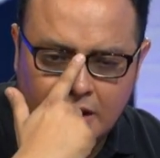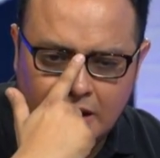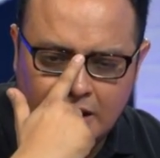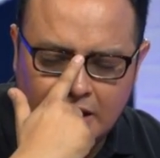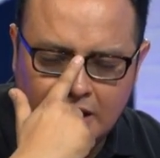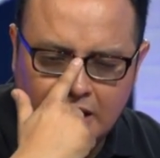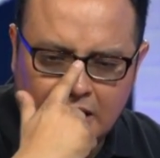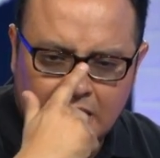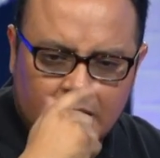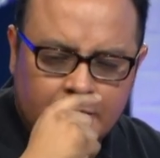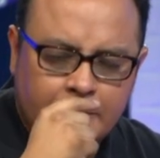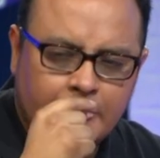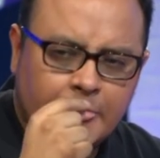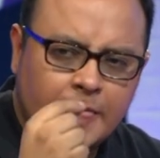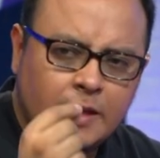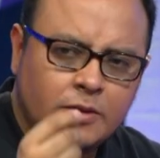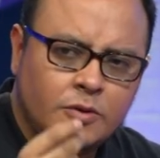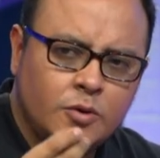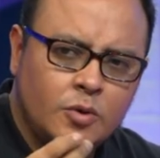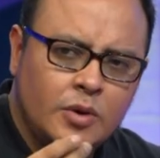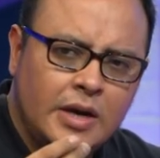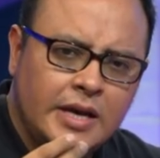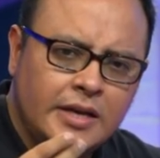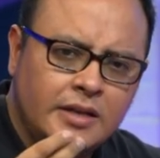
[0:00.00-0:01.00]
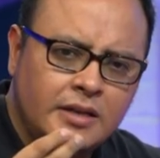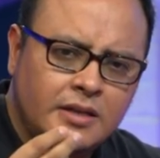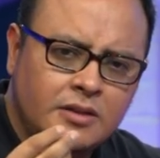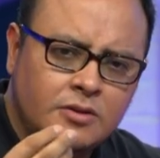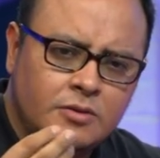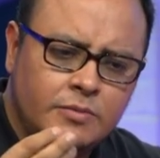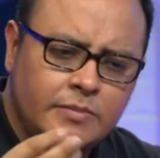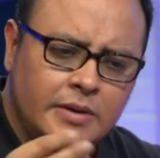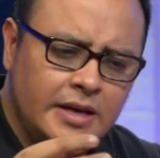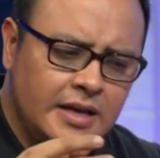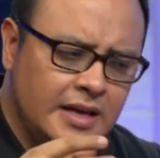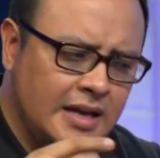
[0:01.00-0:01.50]
Uh, do I need
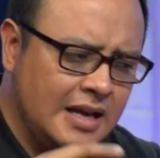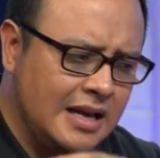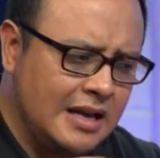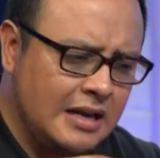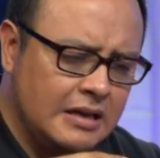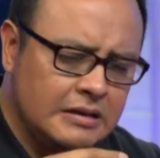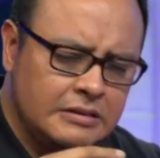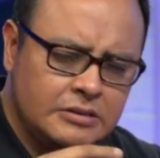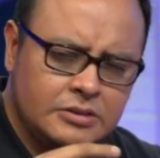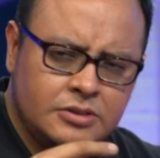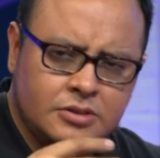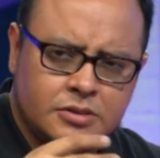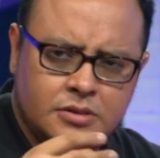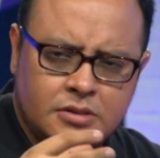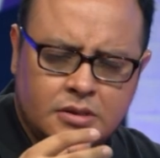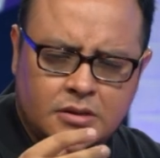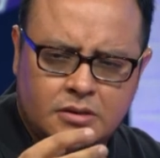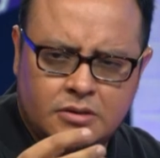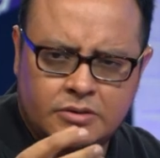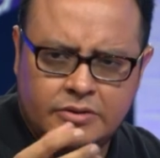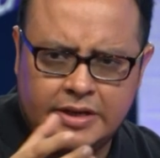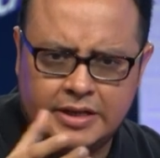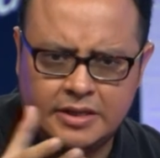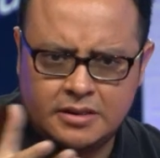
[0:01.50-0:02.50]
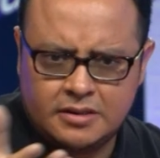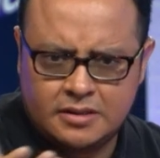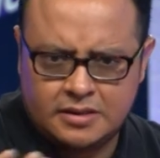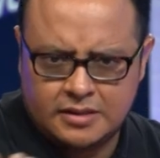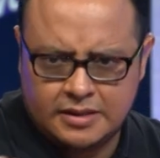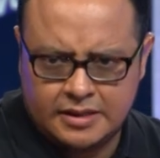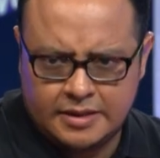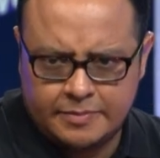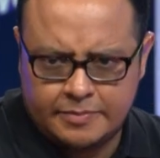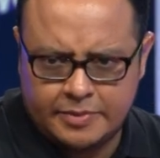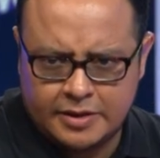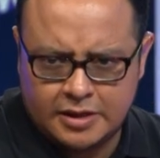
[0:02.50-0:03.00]
to buy a house or rent
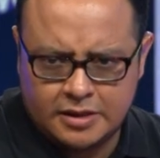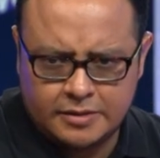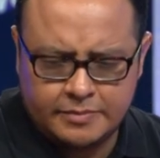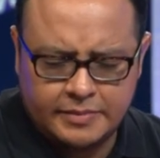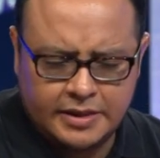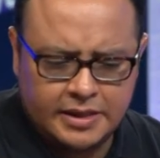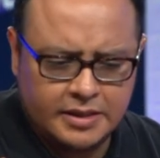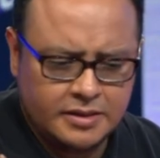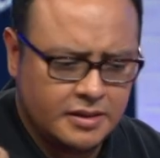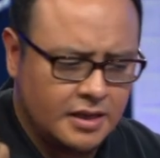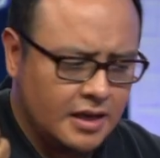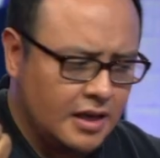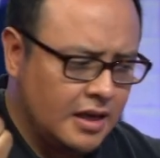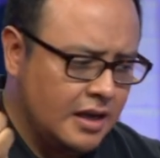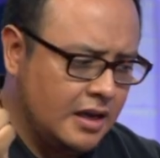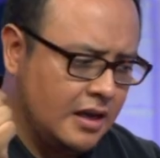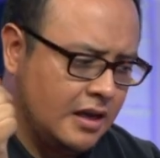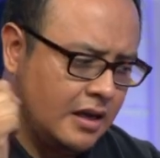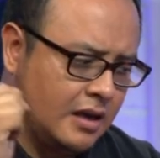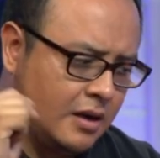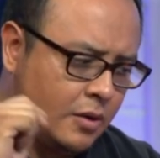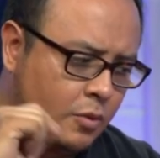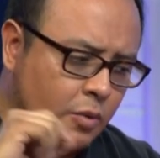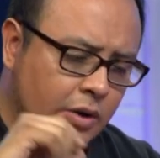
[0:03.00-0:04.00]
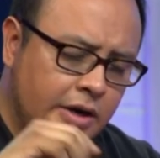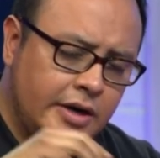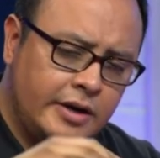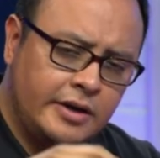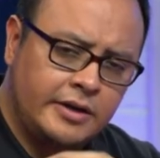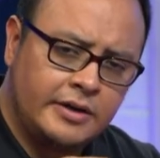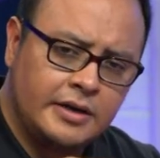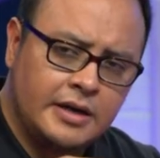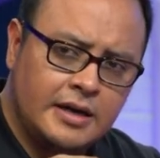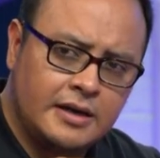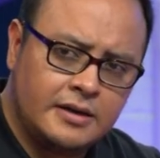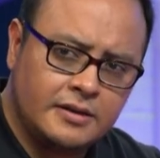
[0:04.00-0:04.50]
an apartment? Uh,
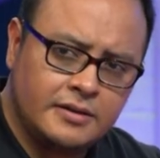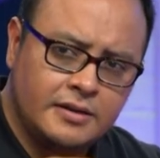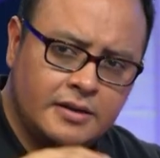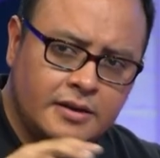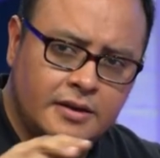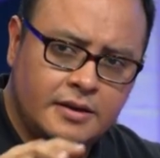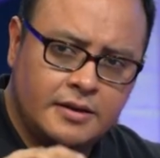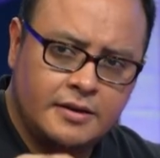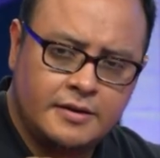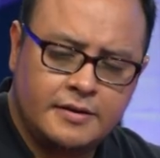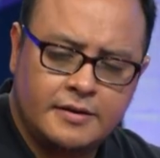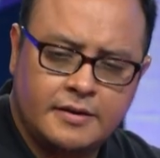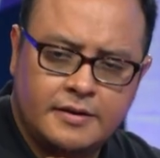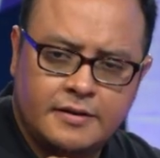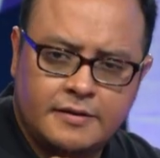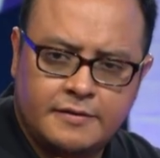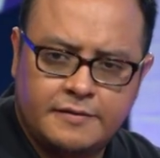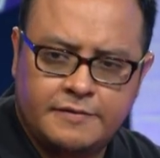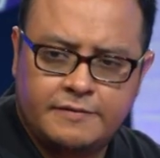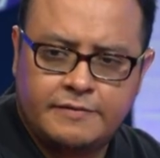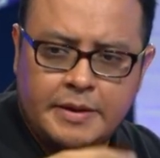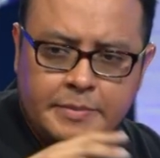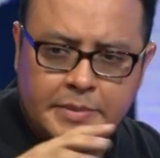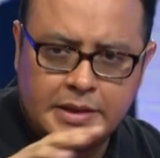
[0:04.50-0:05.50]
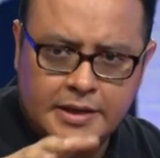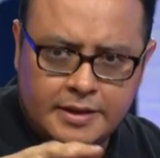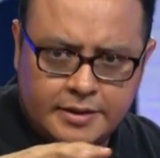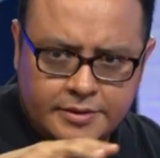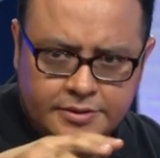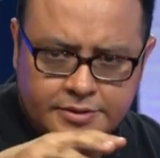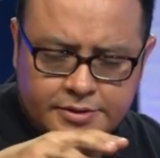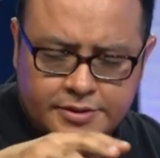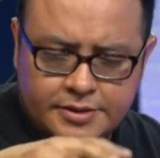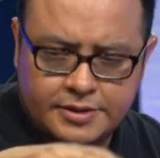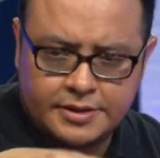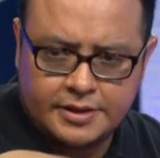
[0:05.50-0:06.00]
where are the uh,
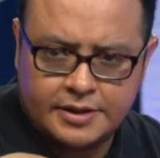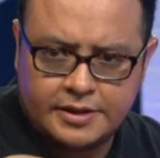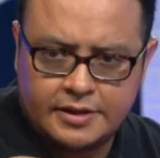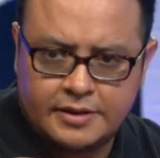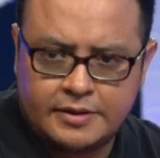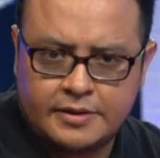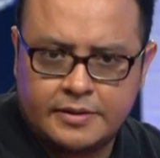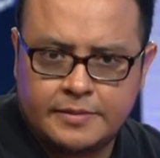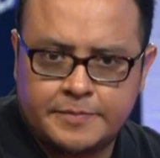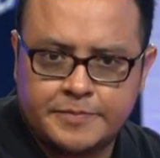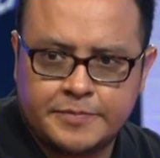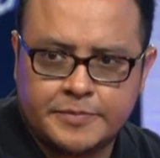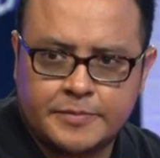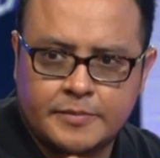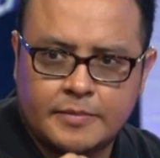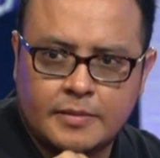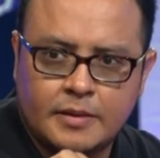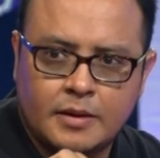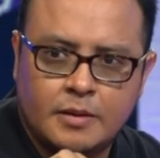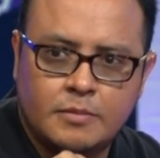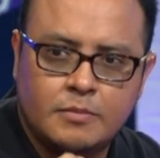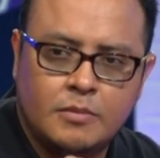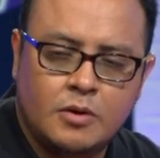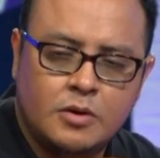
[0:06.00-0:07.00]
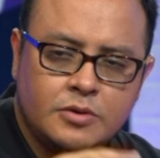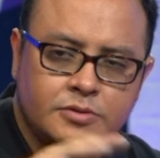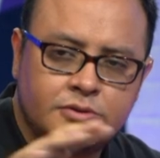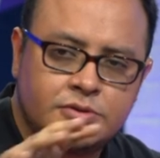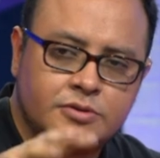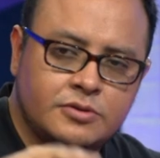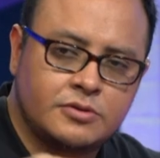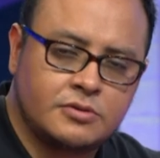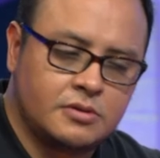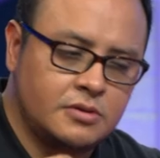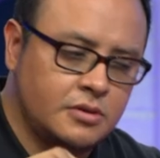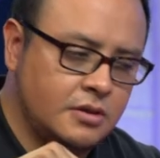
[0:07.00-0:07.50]
families um,
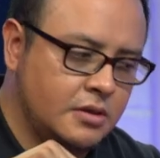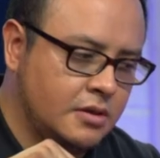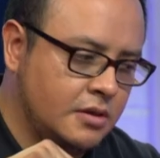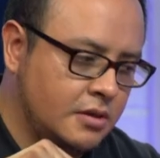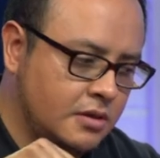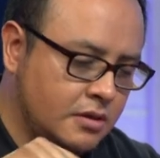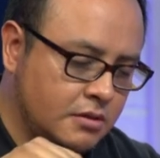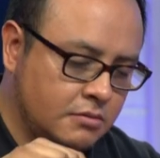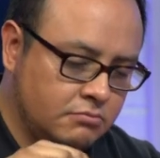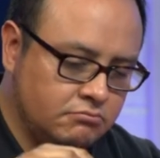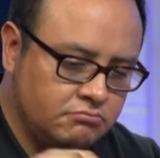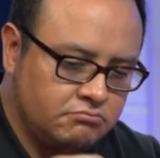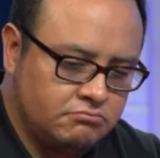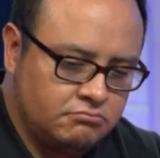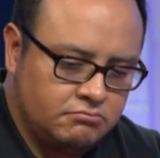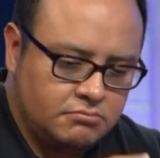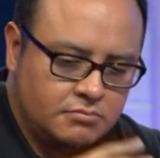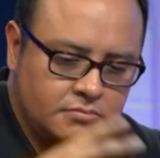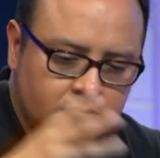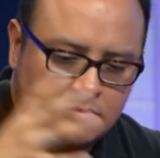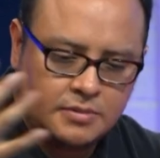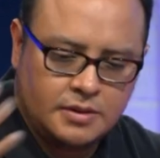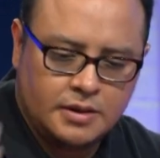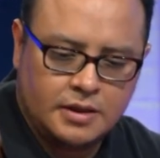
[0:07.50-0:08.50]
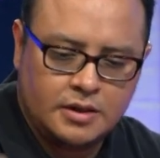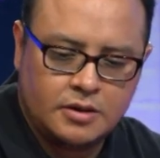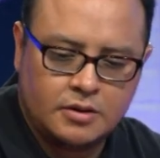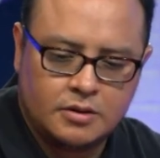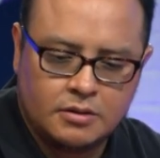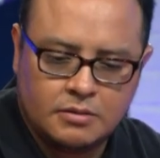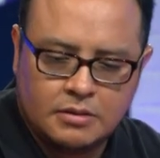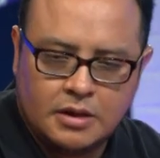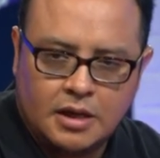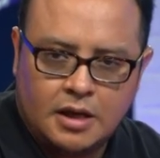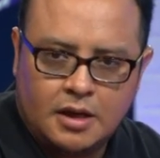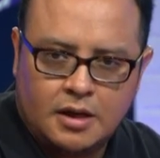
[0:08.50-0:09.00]
most, uh, I
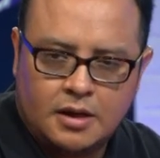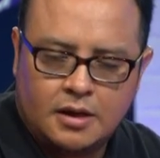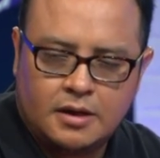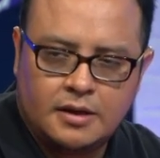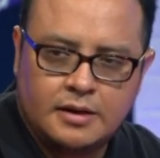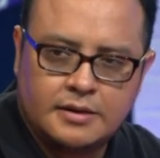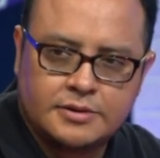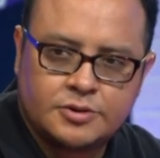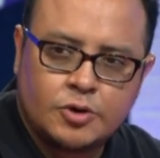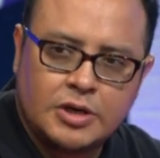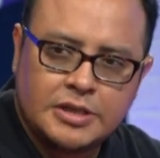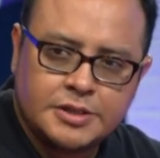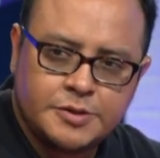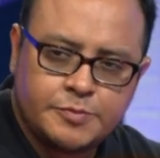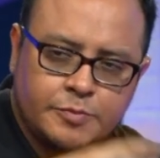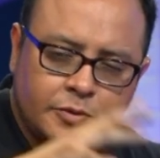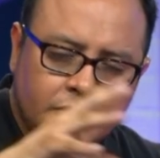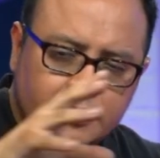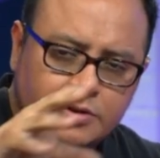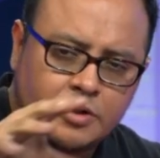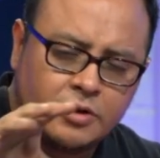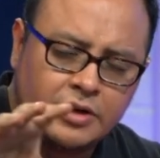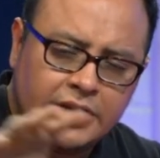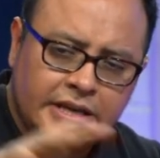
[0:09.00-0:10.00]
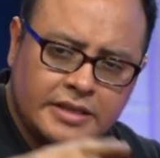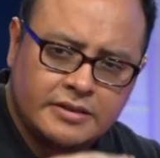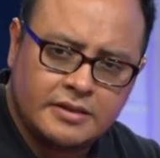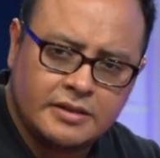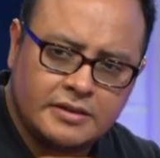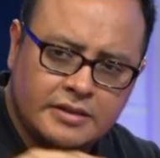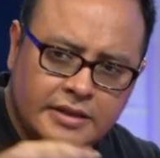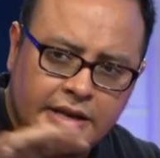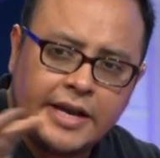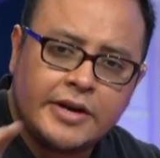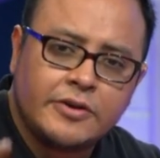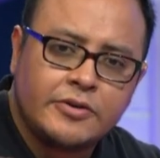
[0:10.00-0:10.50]
don't know, uh, transport
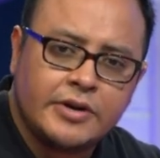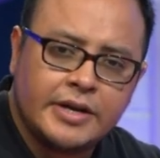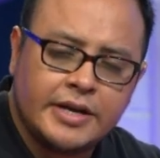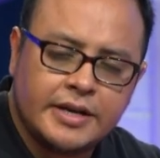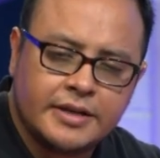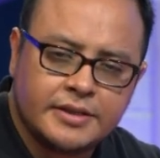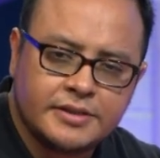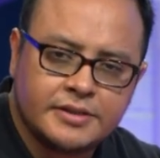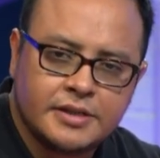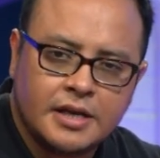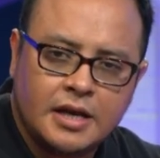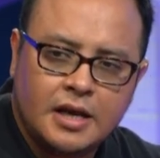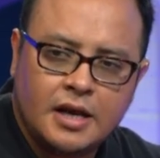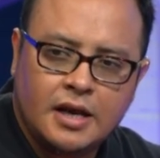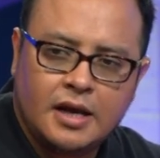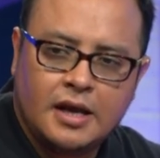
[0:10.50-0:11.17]
connected areas?